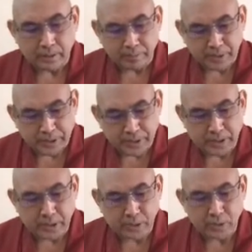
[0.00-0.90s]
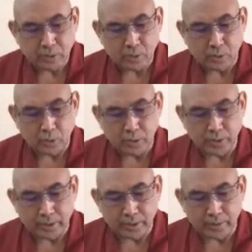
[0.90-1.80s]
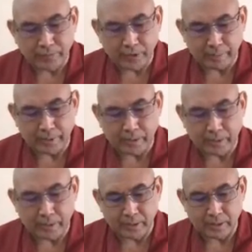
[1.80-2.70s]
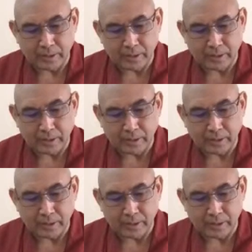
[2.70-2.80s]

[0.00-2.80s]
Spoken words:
person or other phenomena,